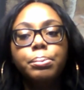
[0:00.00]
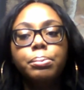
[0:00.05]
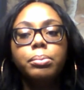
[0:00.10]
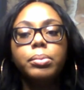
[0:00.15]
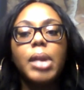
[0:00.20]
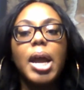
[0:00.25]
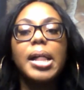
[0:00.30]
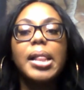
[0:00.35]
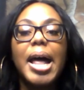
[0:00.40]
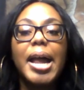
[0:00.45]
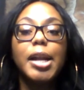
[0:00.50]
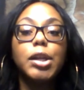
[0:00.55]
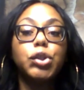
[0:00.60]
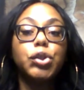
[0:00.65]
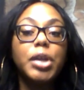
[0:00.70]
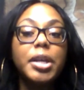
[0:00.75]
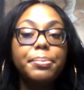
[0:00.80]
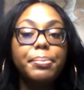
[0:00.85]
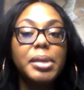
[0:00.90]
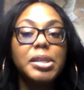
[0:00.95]
lot of
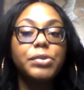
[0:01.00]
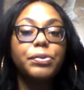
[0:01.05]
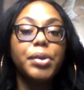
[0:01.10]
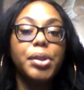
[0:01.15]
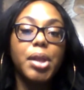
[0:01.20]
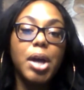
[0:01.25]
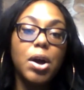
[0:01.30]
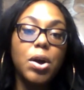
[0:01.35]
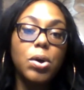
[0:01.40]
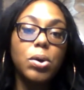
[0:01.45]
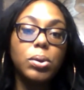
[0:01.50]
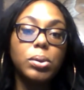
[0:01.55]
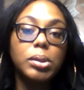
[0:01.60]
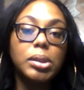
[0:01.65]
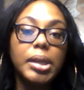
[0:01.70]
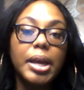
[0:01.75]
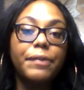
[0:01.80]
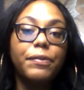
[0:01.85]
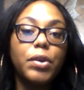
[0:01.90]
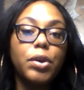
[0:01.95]
treatments for those,
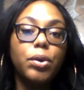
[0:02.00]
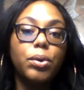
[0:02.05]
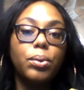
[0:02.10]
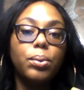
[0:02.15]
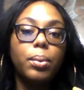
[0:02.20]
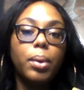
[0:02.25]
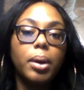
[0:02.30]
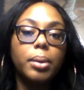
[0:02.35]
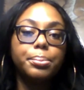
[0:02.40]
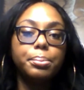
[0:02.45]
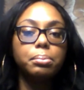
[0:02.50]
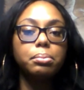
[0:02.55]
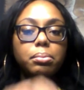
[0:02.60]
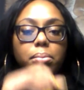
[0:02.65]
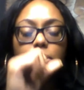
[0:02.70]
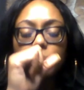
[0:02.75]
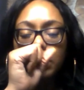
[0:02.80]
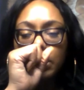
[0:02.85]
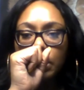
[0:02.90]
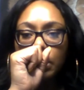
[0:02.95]
if you
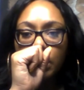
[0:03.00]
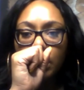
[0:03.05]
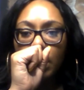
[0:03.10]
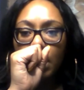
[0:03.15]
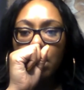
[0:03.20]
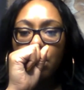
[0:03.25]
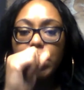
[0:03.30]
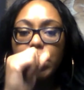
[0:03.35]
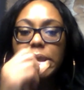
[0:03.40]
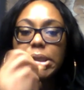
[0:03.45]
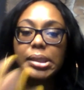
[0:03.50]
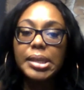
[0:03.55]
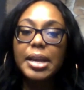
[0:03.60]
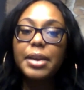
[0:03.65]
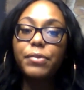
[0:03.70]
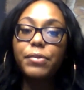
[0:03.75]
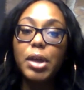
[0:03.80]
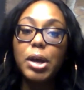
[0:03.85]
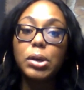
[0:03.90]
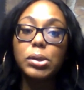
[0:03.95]

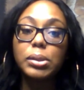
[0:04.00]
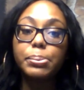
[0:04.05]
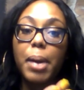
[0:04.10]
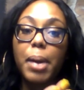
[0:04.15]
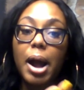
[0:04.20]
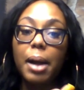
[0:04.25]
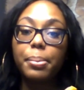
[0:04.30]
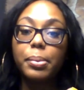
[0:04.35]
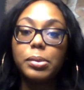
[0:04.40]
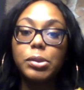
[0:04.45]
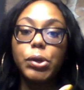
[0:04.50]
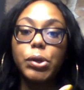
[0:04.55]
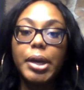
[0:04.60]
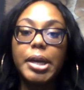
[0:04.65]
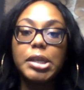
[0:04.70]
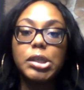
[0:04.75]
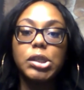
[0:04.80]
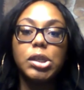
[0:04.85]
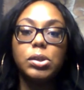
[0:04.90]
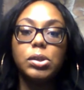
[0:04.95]
receive those problems or
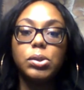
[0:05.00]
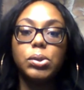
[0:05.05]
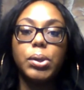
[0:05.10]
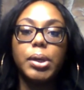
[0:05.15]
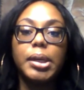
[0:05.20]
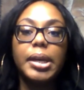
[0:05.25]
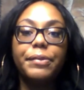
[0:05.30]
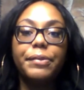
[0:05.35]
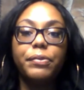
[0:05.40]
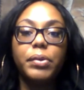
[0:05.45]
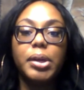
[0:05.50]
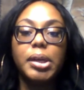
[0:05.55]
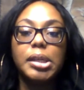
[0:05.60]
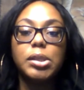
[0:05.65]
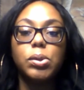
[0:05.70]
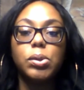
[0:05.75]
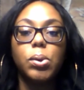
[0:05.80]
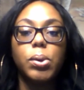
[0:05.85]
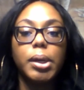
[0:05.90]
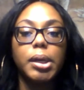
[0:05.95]
issues or different
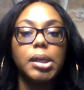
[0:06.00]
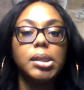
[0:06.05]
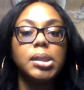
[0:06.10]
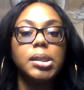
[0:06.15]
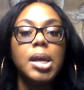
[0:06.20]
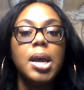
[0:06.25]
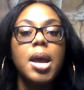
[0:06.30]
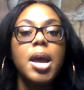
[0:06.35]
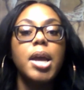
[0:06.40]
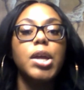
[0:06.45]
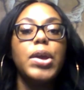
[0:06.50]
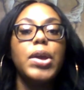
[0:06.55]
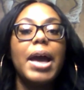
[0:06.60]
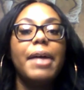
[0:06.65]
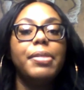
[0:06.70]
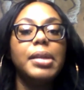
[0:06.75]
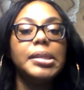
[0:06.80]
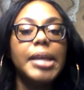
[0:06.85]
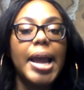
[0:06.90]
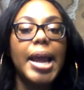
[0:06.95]
disorders, you have
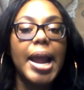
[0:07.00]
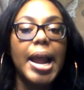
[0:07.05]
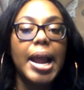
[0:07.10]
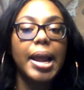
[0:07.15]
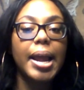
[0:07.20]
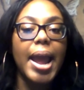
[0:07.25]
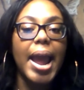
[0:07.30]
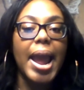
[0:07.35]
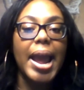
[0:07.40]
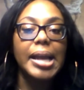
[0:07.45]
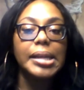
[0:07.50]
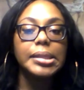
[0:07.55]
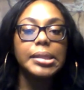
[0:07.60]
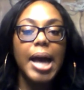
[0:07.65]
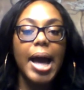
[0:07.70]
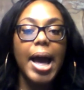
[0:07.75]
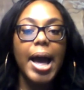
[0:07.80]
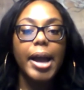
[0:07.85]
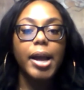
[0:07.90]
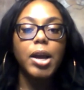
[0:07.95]
to take
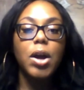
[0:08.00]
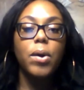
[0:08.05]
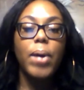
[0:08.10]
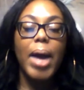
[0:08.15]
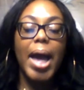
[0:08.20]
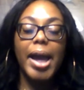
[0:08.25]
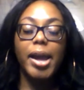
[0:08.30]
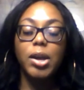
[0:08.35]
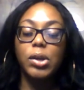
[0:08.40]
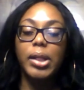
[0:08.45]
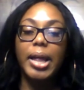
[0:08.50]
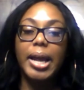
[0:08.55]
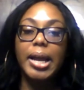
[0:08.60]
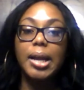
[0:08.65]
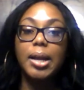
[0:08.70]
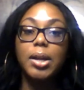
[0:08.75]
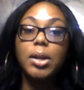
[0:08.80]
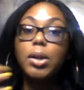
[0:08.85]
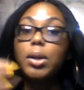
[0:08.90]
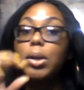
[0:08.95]

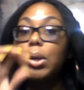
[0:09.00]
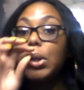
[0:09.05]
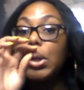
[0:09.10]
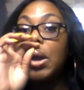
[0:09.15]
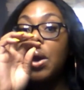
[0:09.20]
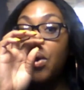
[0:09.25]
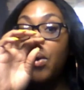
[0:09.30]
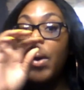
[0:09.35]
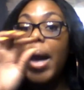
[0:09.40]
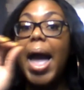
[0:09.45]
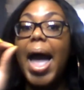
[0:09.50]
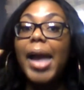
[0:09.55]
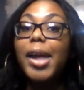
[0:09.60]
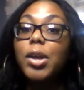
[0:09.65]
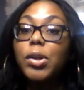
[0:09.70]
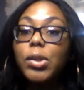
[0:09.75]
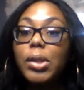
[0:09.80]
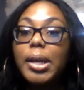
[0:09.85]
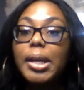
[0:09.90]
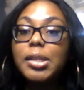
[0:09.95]

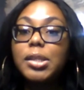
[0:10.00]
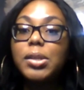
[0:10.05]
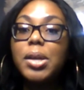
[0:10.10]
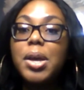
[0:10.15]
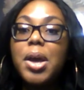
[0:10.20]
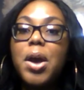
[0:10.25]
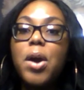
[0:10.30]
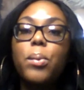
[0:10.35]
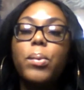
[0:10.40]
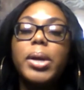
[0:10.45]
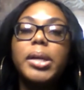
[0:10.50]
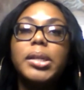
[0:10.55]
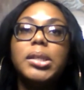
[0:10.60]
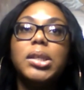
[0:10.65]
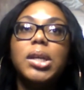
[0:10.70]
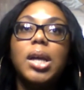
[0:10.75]
anticoagulants, which